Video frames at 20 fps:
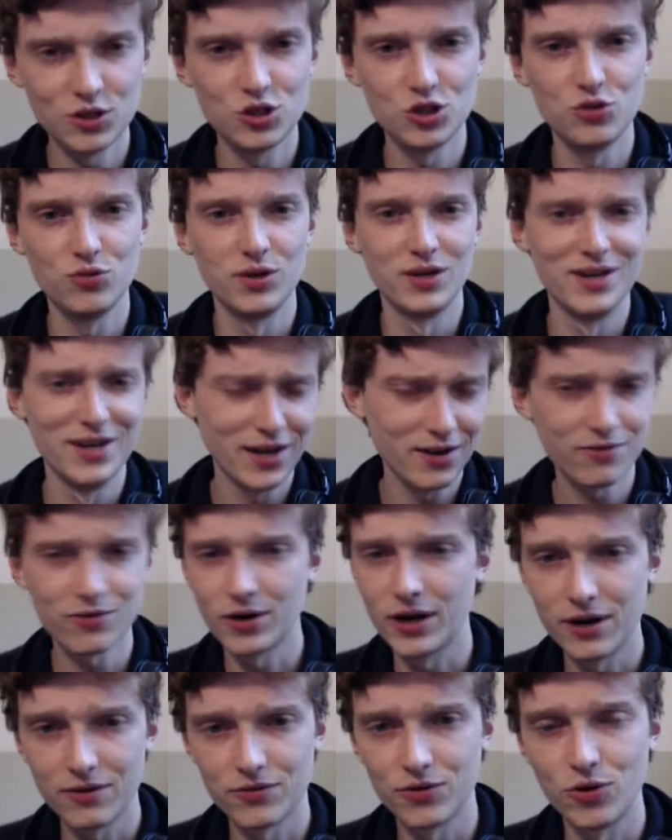You would never
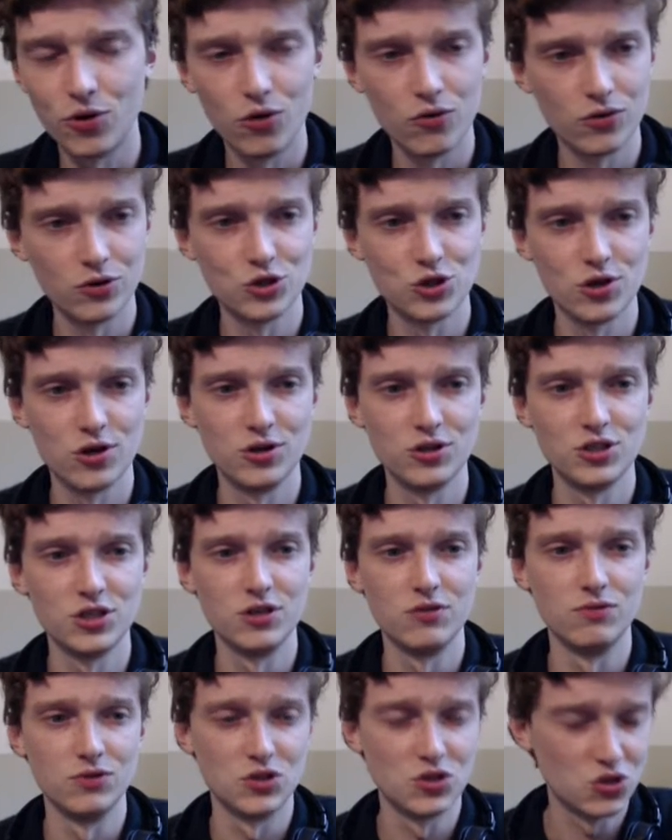ever overcharge it.
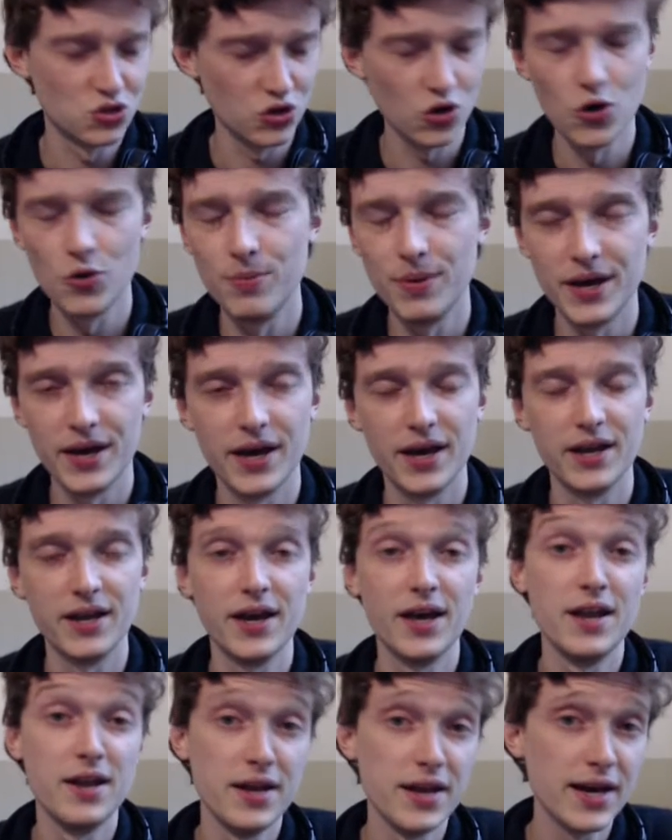It was so bad.
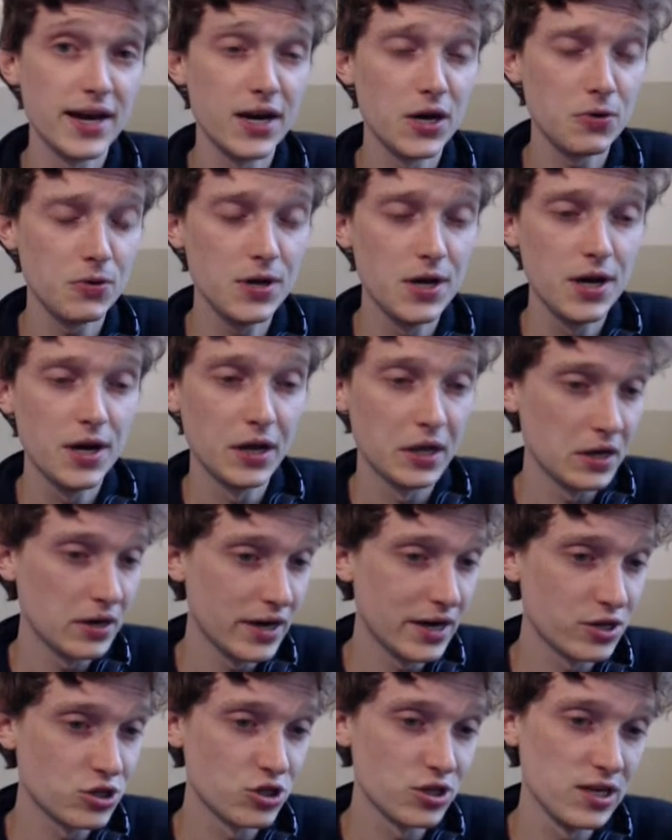And now there
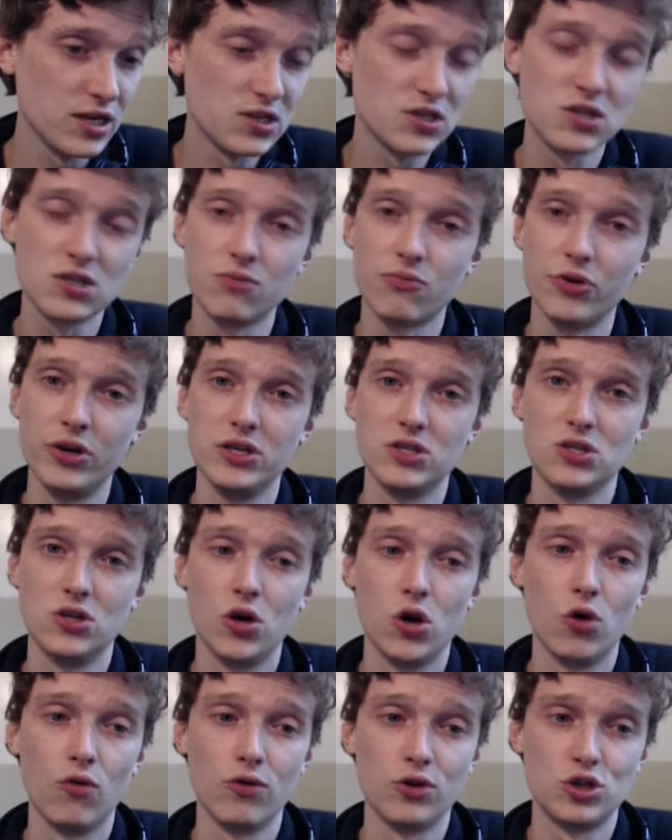actually is some reason to
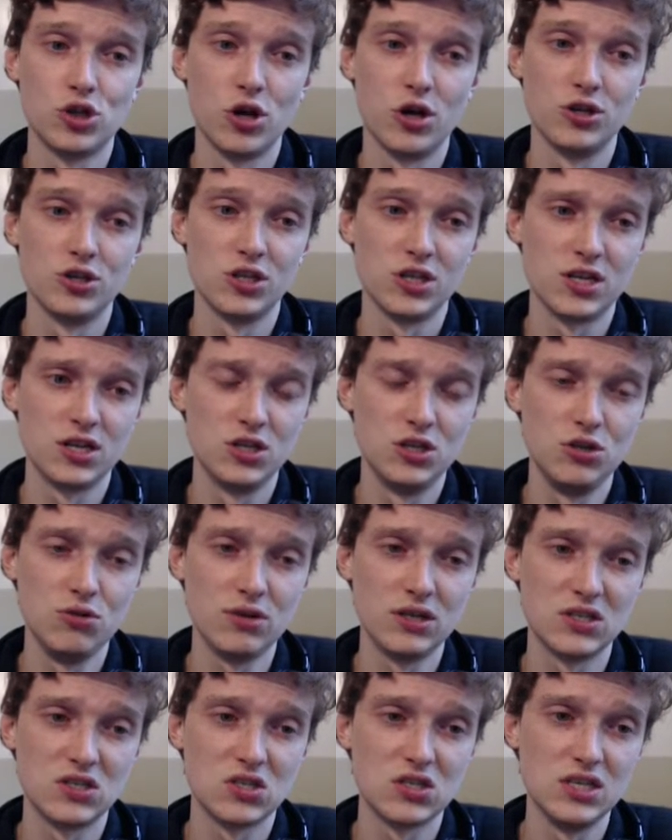overcharge it, because you
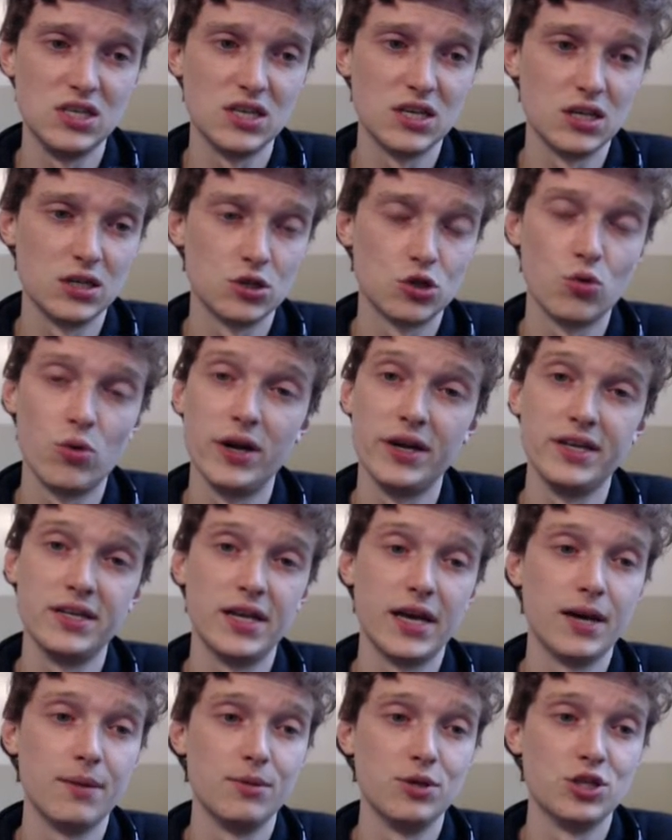can sneak in 20
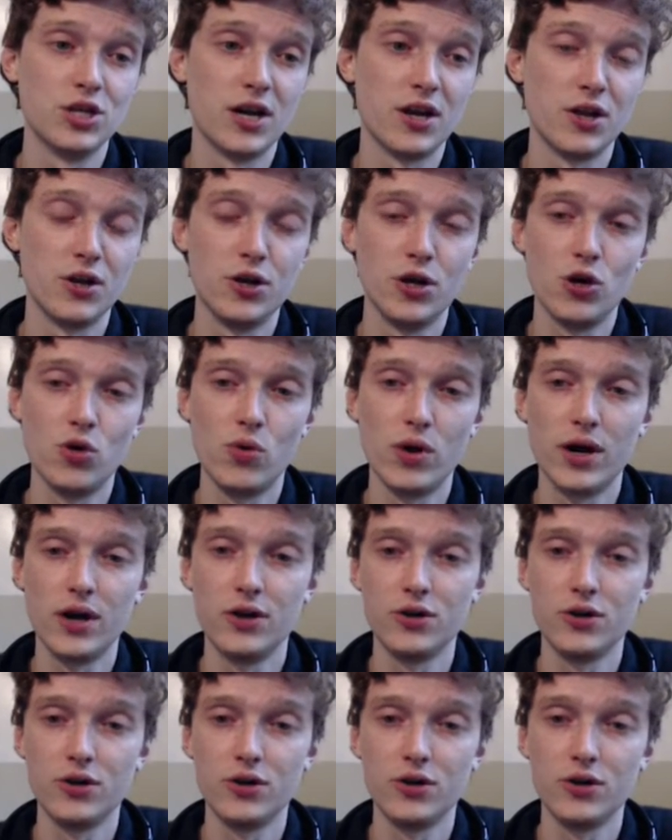damage out of nowhere.